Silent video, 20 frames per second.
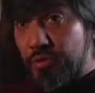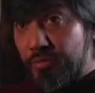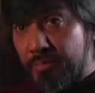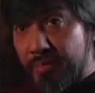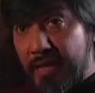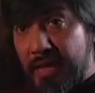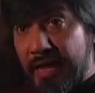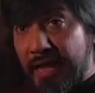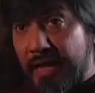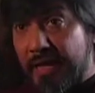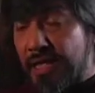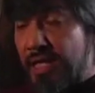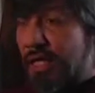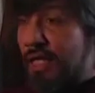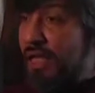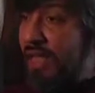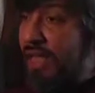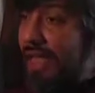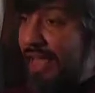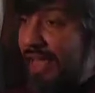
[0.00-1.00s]
play,
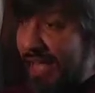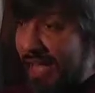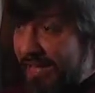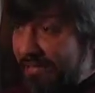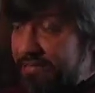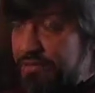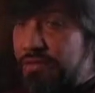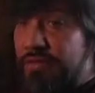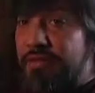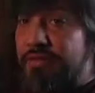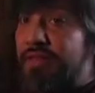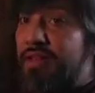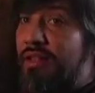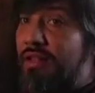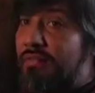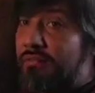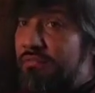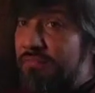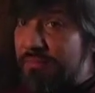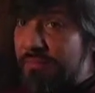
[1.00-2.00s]
I have to
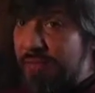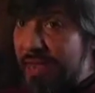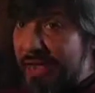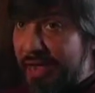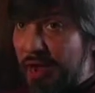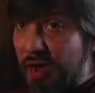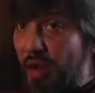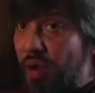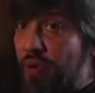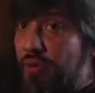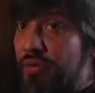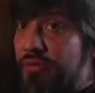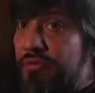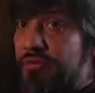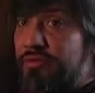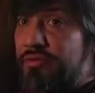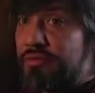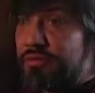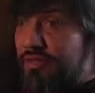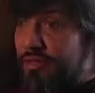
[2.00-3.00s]
develop my
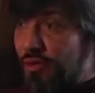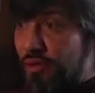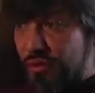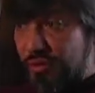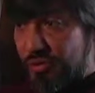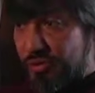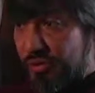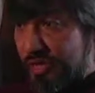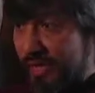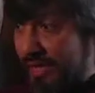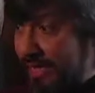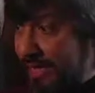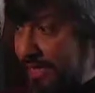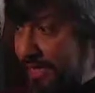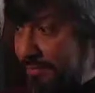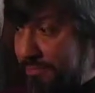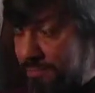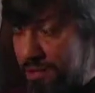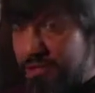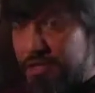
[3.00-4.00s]
own
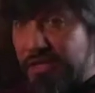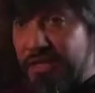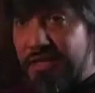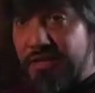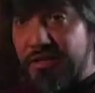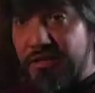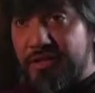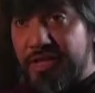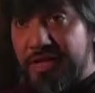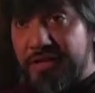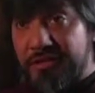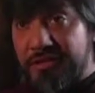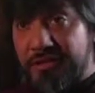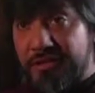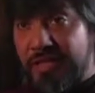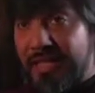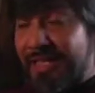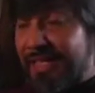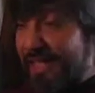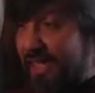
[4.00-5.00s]
musical notation,
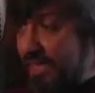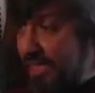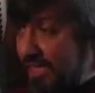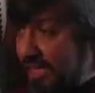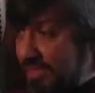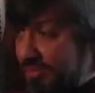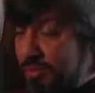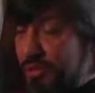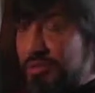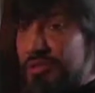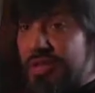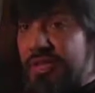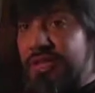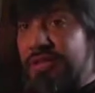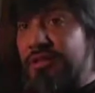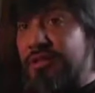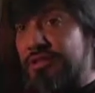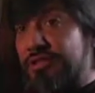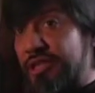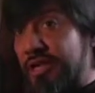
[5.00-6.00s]
and that musical
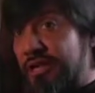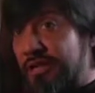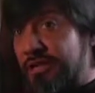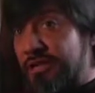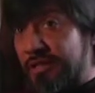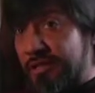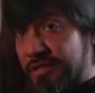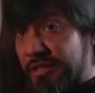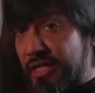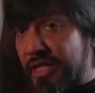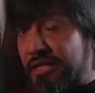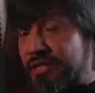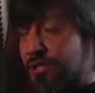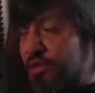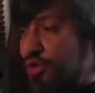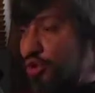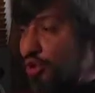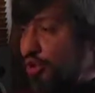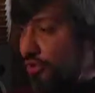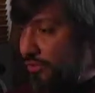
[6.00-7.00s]

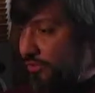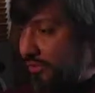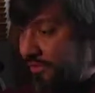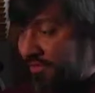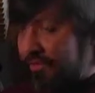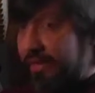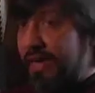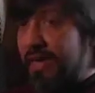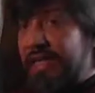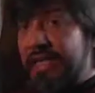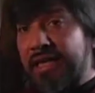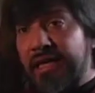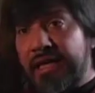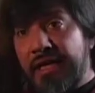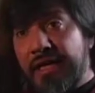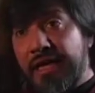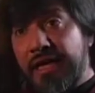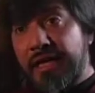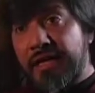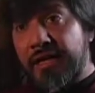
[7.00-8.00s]
notation should be very
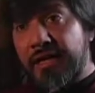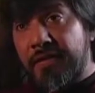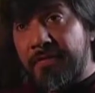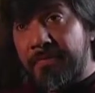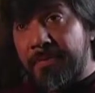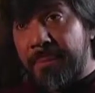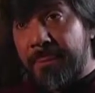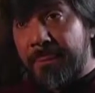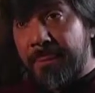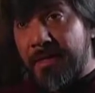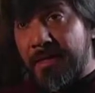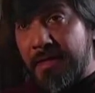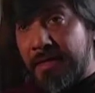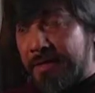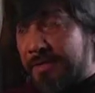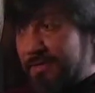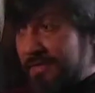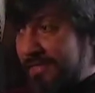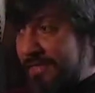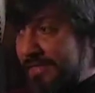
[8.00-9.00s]
clear.
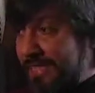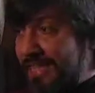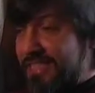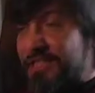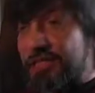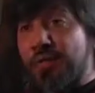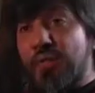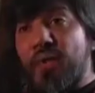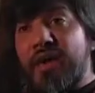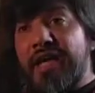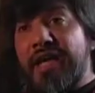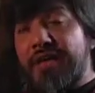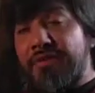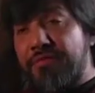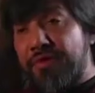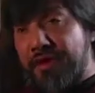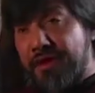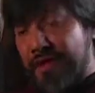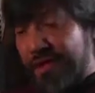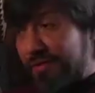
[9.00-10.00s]
That's the way
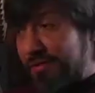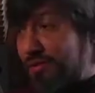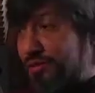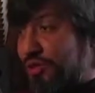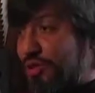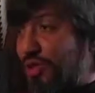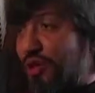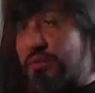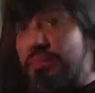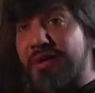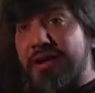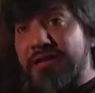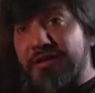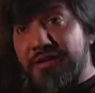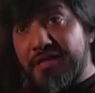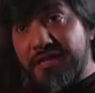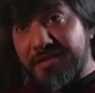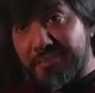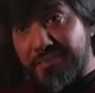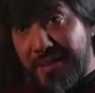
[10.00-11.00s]
I show my
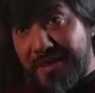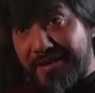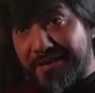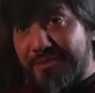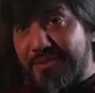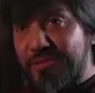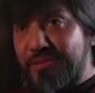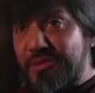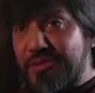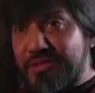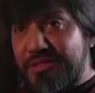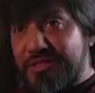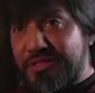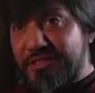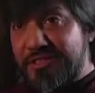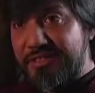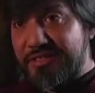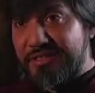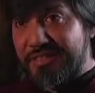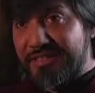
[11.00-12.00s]
respect to
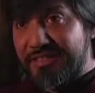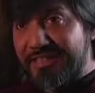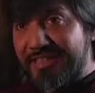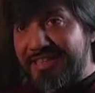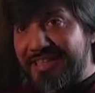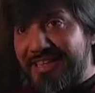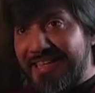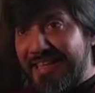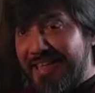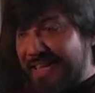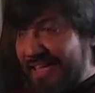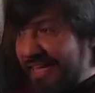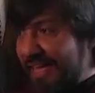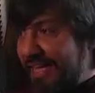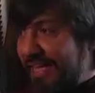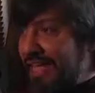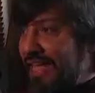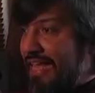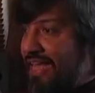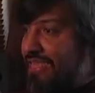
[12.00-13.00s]
musicians.
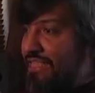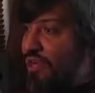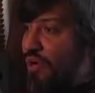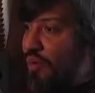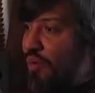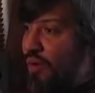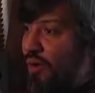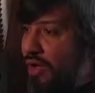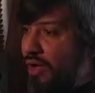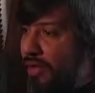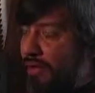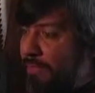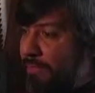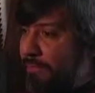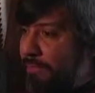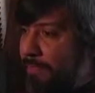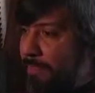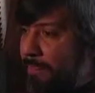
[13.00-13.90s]
So